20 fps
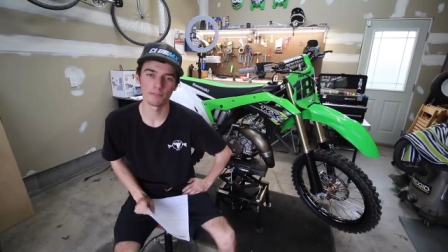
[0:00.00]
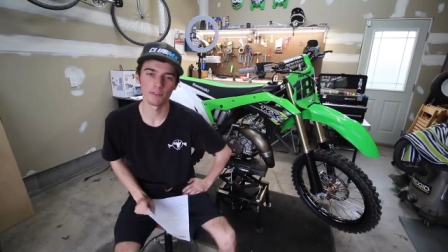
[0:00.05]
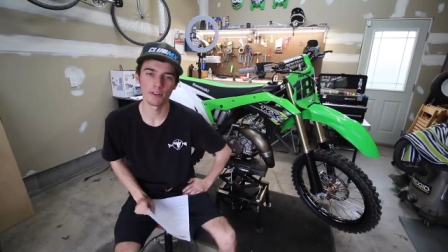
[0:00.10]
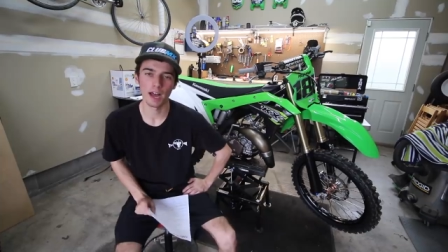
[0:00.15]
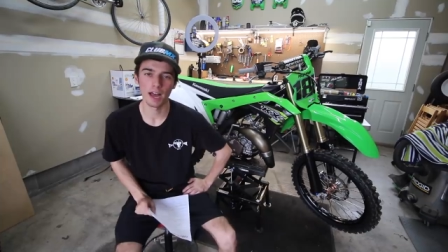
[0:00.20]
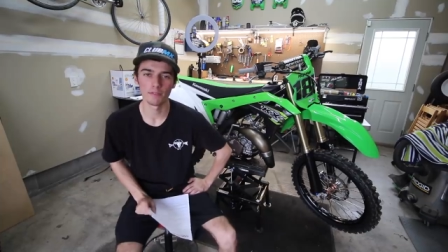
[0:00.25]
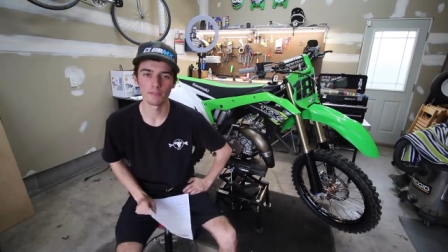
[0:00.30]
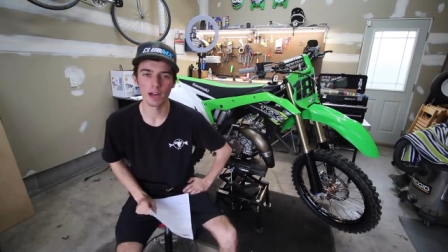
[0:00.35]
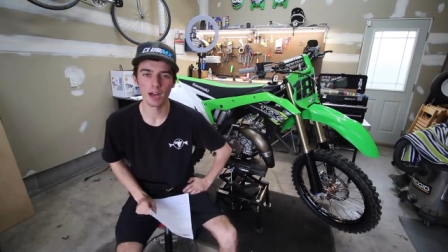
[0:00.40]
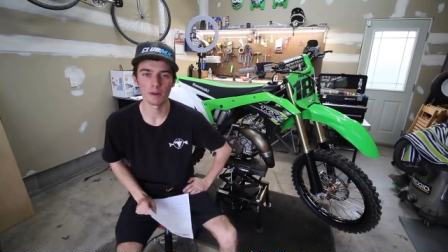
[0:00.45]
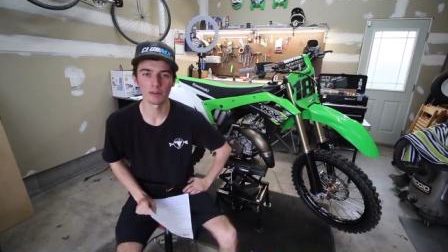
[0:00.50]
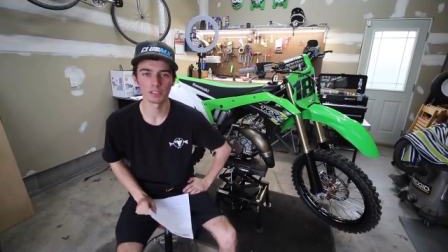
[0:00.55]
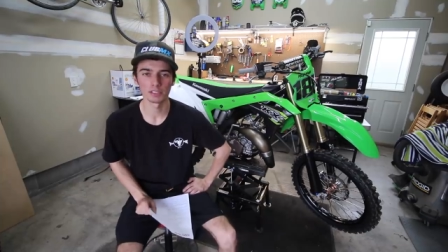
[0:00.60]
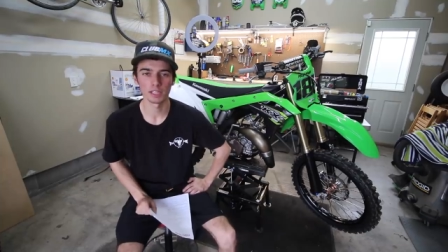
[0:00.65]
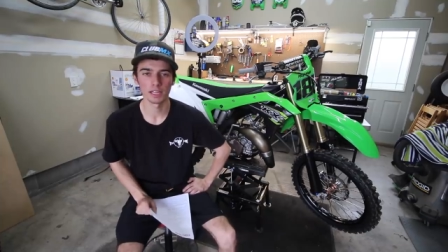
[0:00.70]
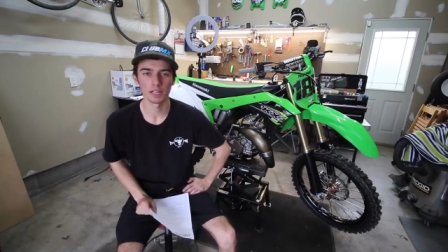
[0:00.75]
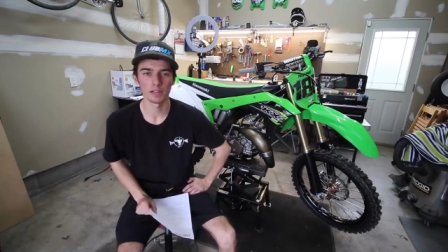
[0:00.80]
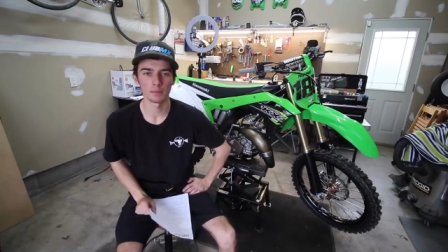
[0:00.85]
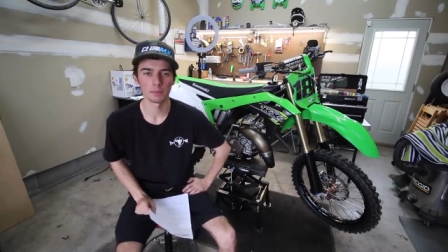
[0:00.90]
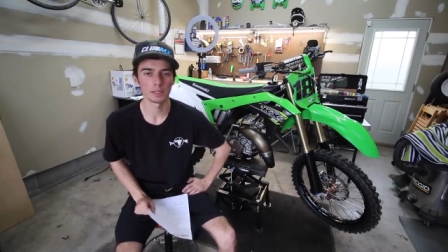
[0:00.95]
5 hours
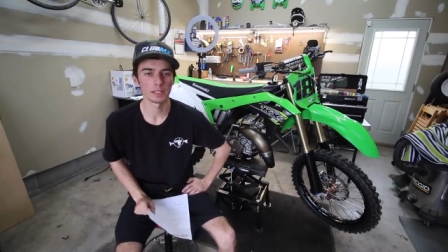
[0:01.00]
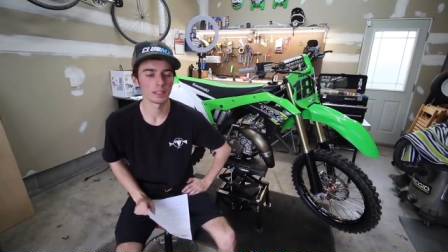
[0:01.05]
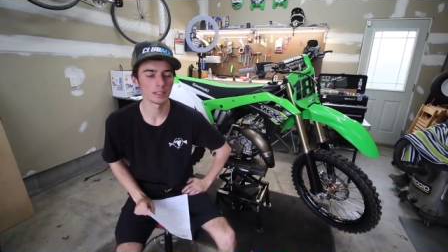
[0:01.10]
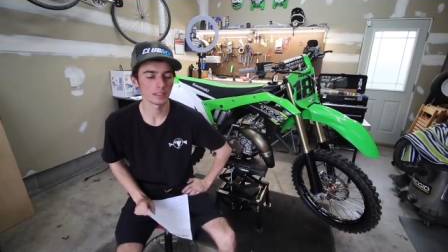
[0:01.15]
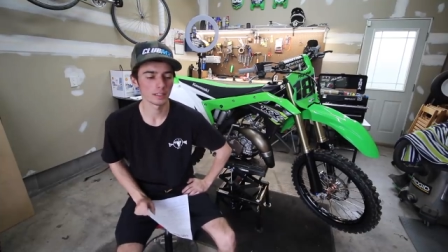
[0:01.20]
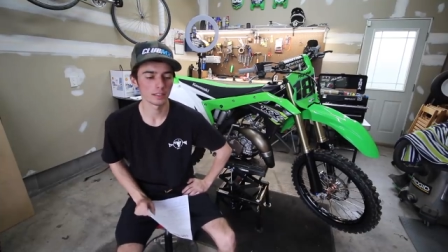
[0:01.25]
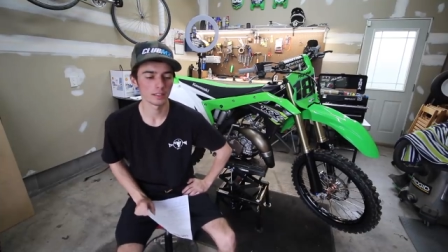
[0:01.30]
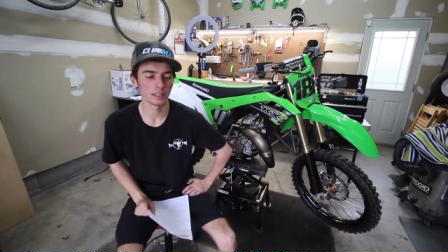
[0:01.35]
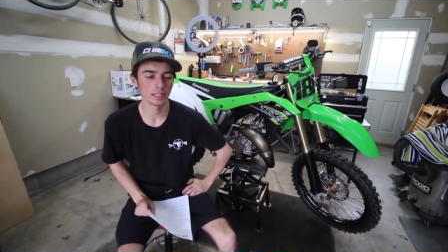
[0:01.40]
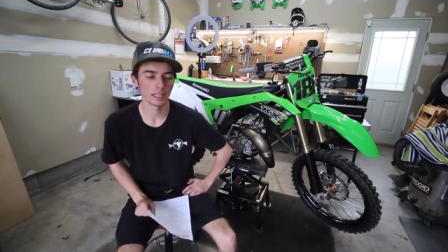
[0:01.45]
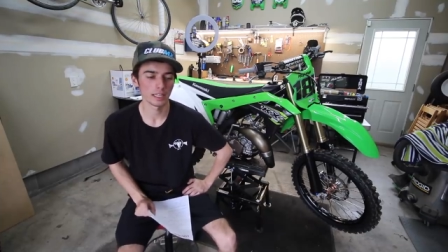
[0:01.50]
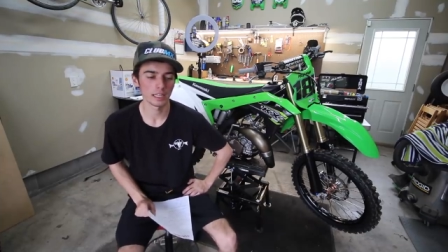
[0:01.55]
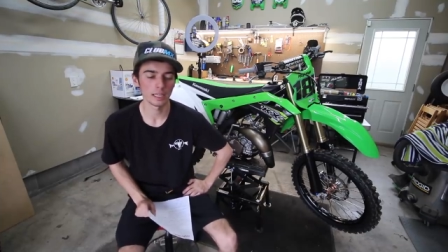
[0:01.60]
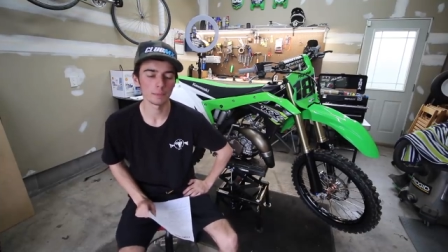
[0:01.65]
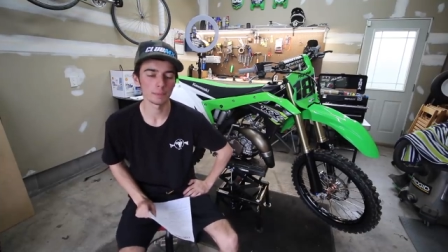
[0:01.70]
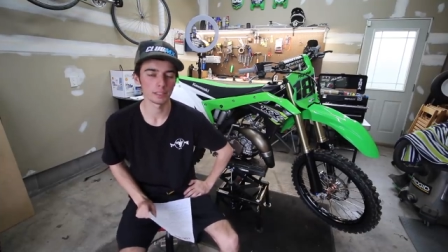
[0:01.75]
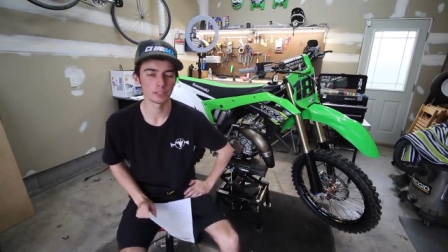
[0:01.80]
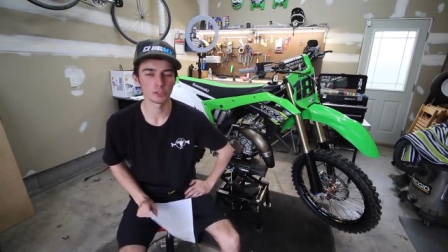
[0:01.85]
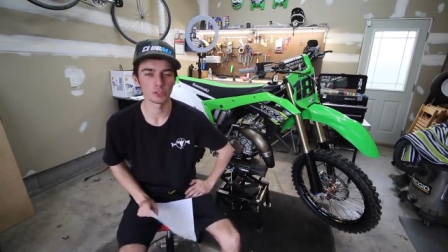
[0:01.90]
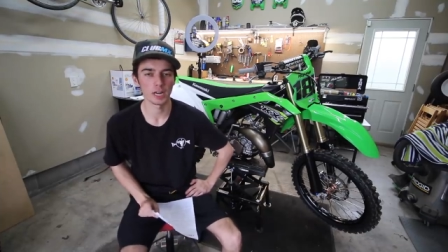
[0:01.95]
on it. I've been like
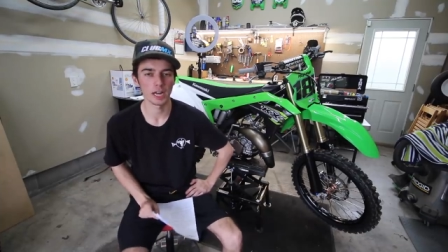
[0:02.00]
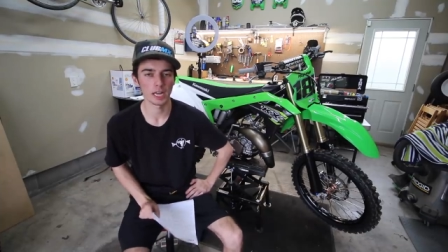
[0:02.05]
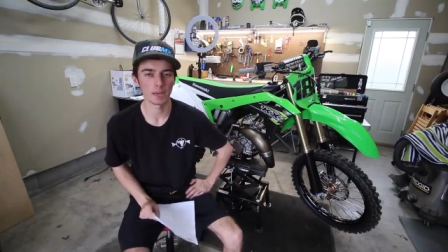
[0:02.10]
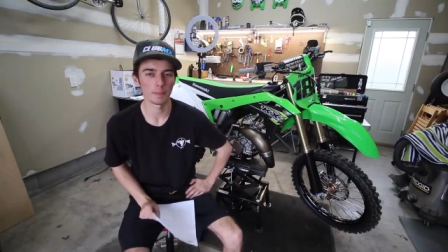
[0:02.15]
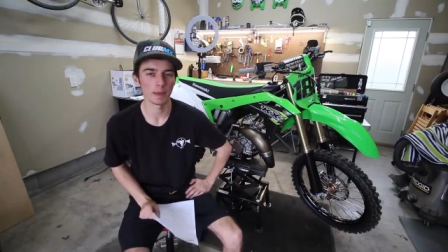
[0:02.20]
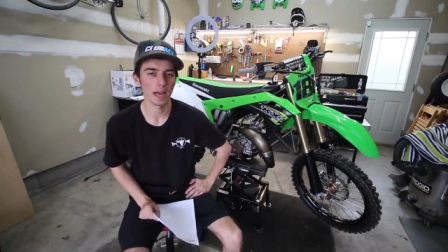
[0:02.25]
keeping track